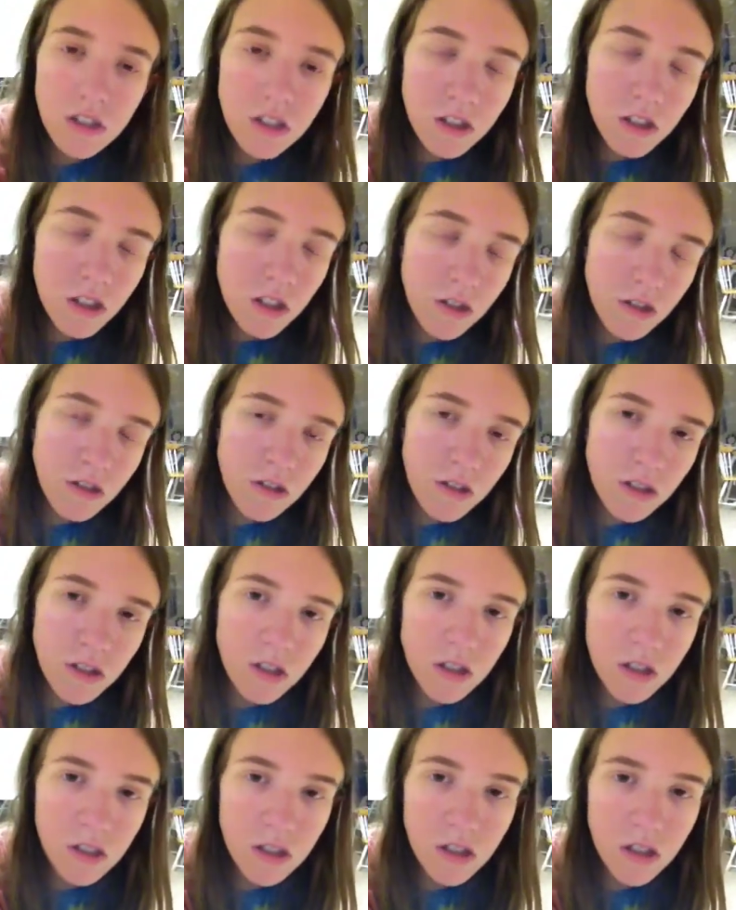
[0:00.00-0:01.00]
So it's
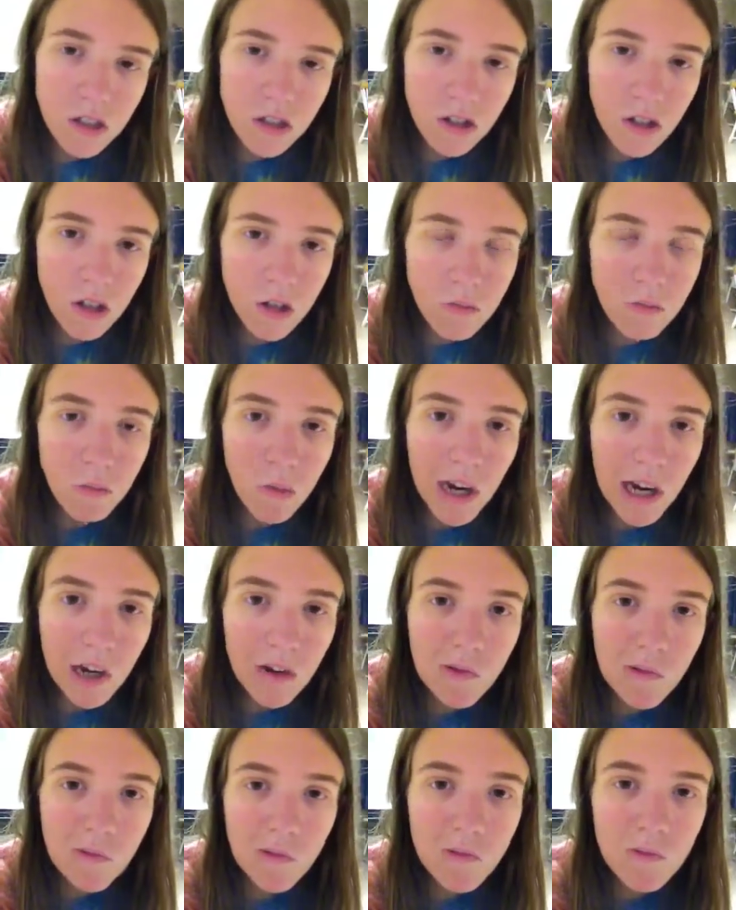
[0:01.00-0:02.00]
just like, meh.
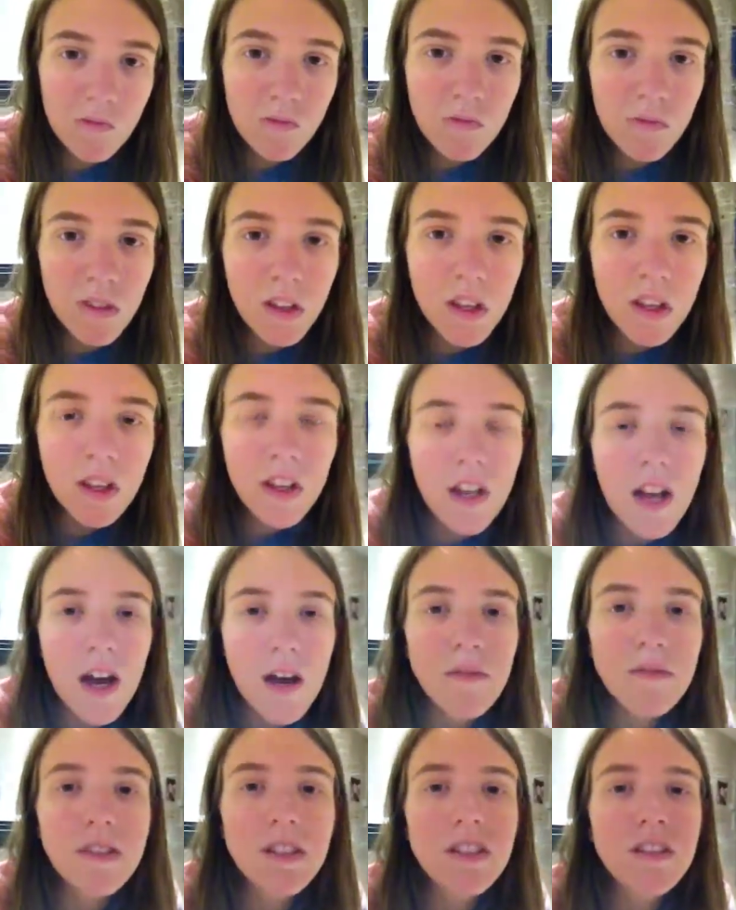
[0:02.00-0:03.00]

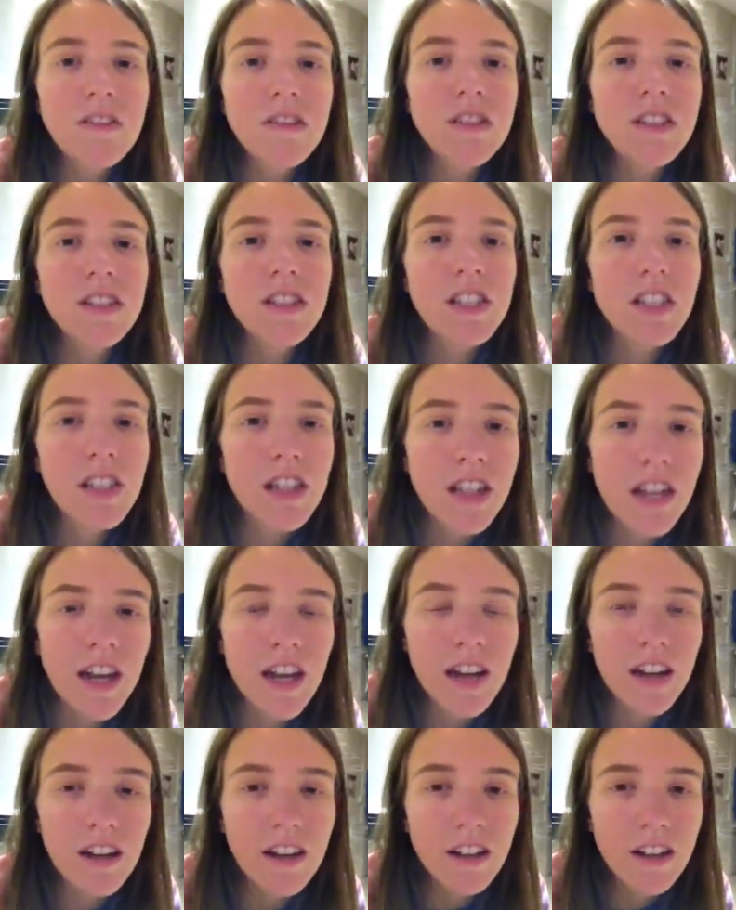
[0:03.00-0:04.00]
We're just sitting
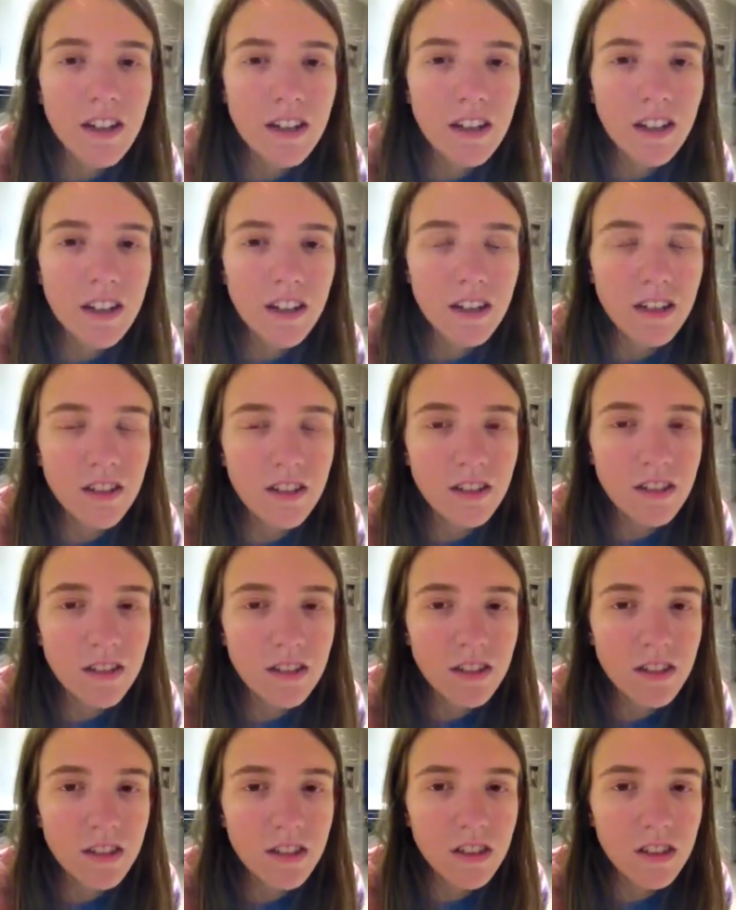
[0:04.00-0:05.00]
there, and
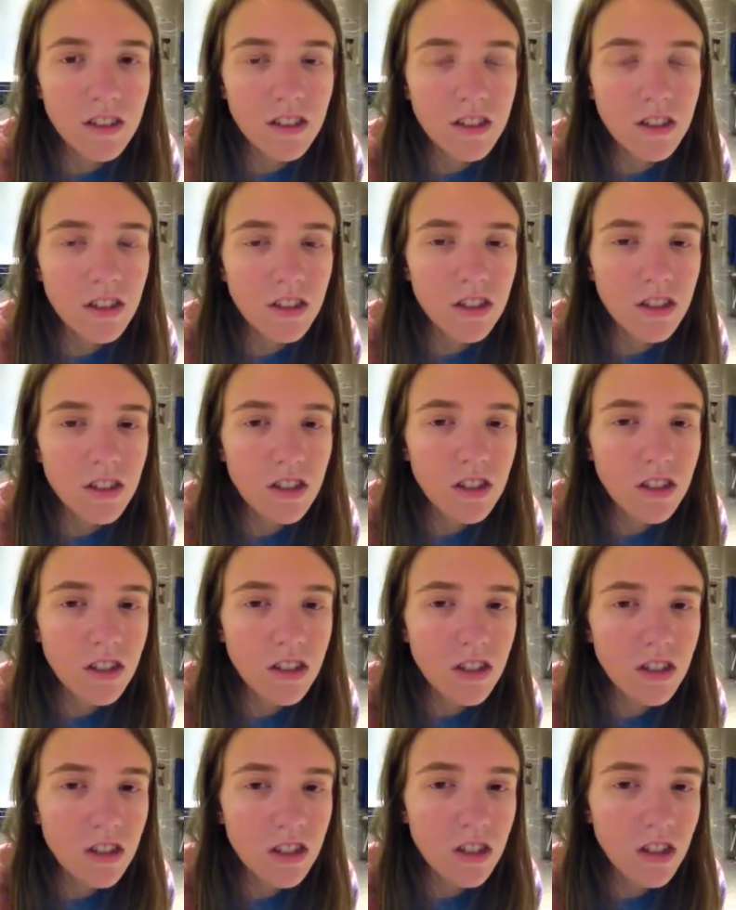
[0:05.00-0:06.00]
there's
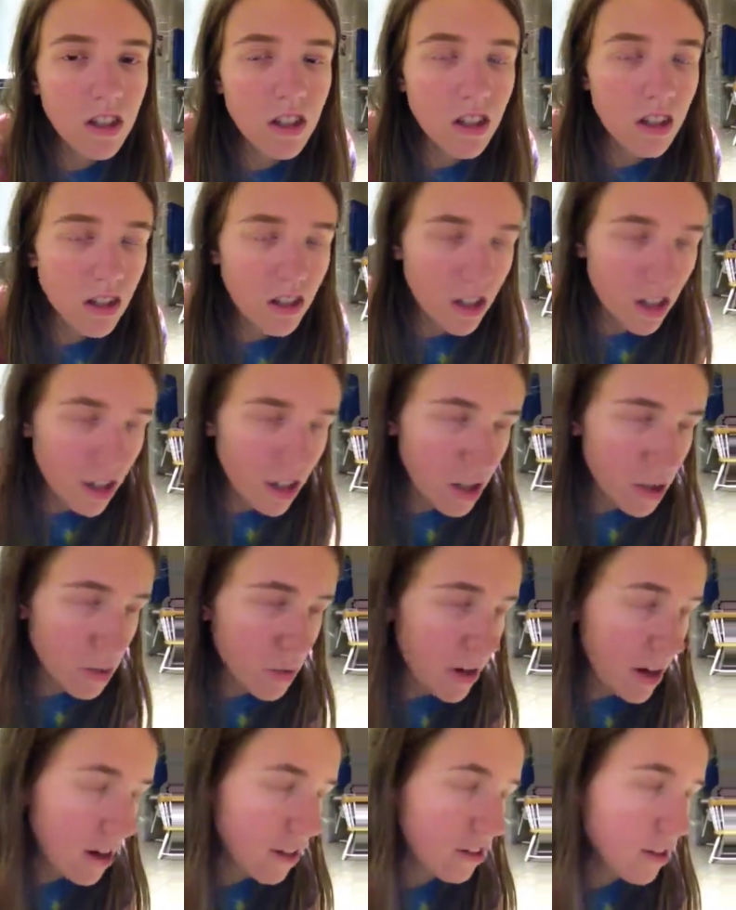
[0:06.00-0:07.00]
Charlie
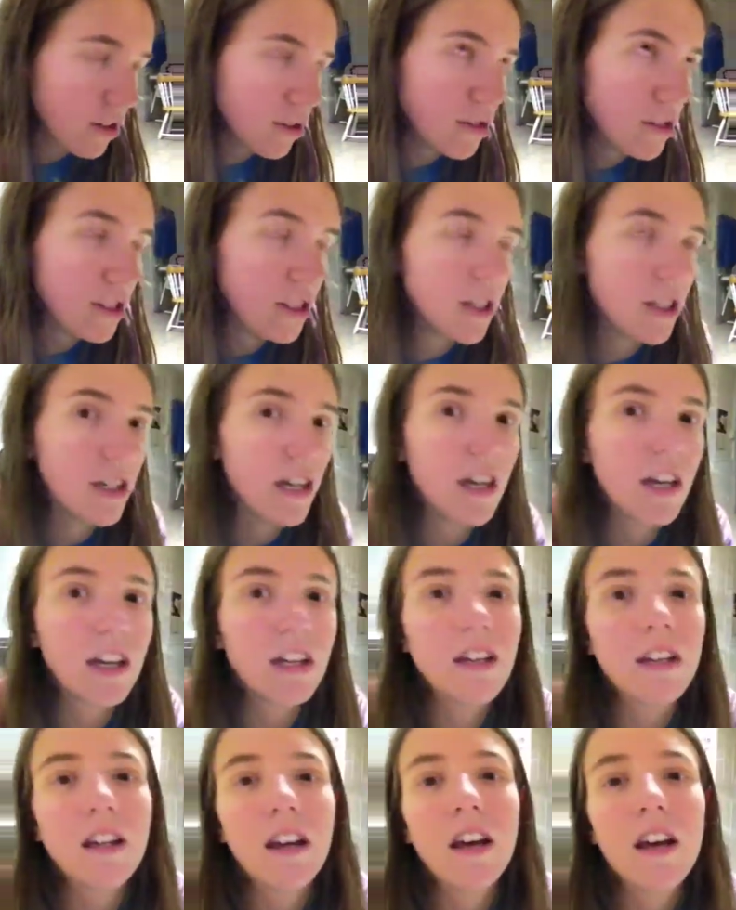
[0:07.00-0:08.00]
Brown, Lucy,
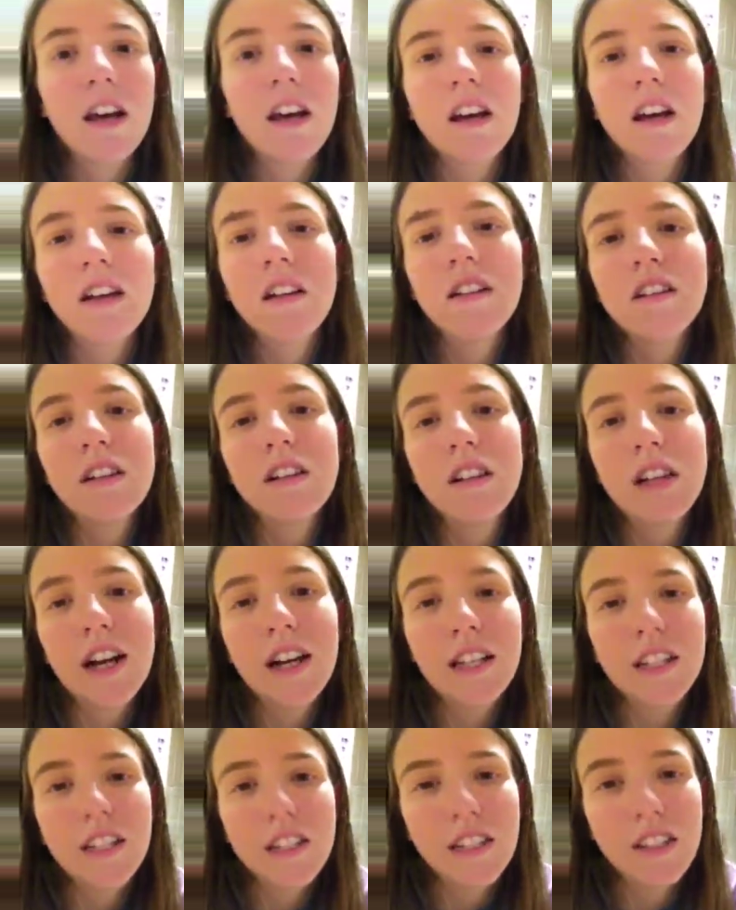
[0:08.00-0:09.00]
and
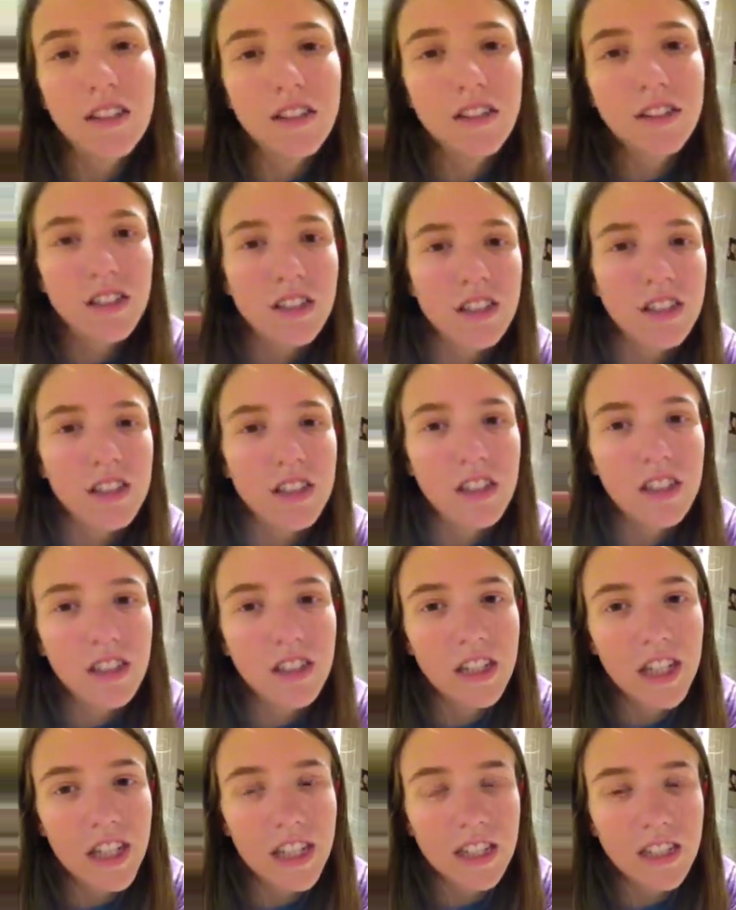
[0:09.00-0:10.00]
Linus, and they're just
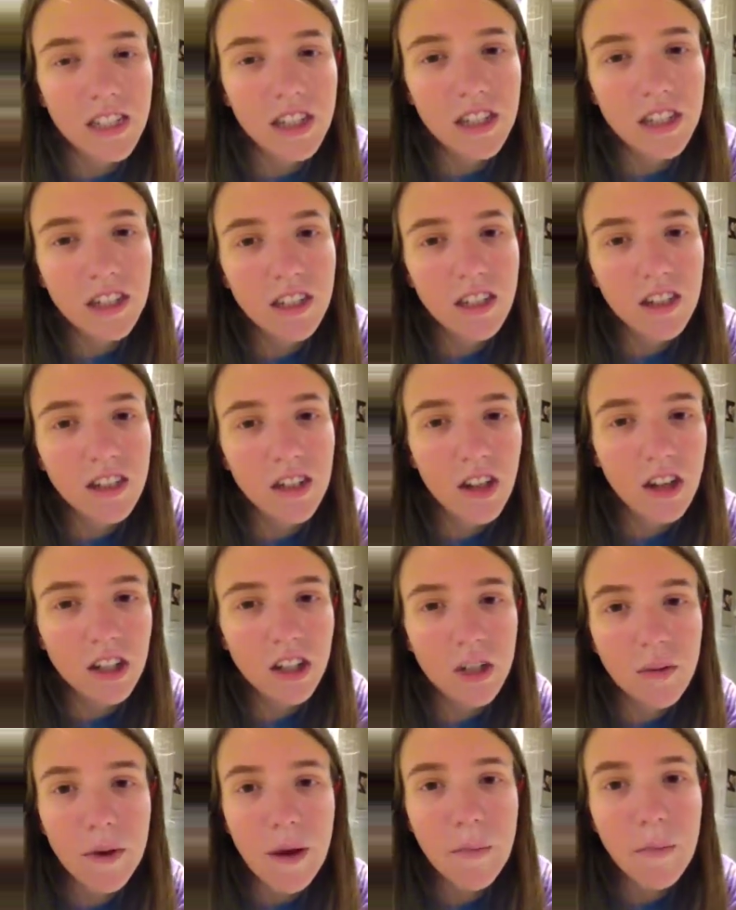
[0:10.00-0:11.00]
like dancing and
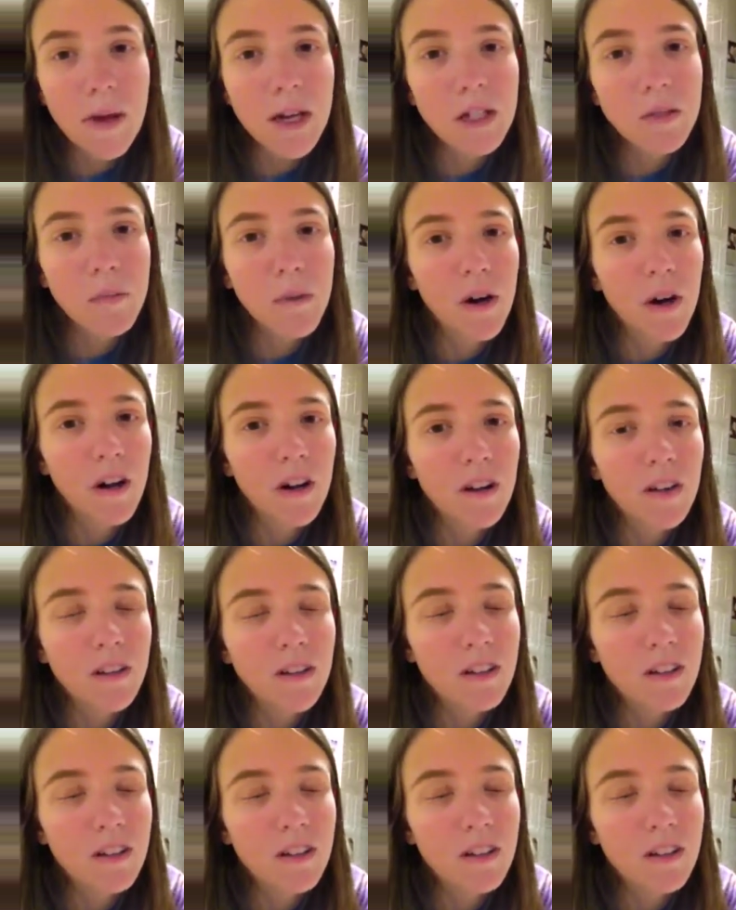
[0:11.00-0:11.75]
talking about baseball.